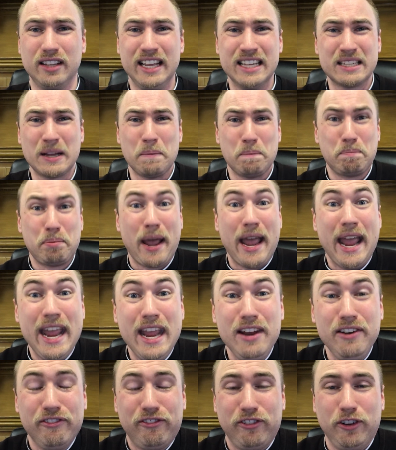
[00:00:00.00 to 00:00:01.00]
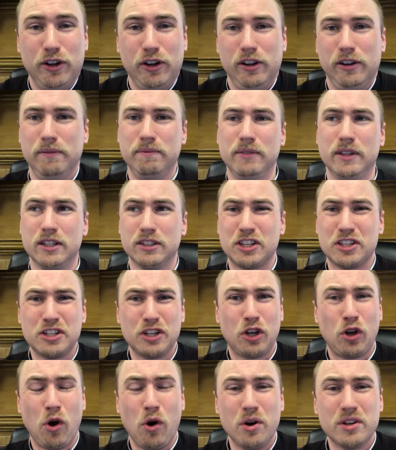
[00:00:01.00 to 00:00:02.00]
isn't painful,
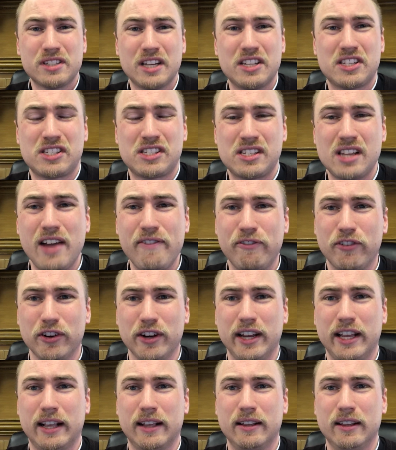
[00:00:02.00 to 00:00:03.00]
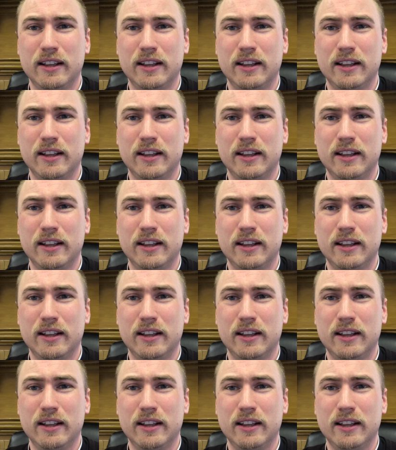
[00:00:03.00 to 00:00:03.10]
doesn't cause us suffering.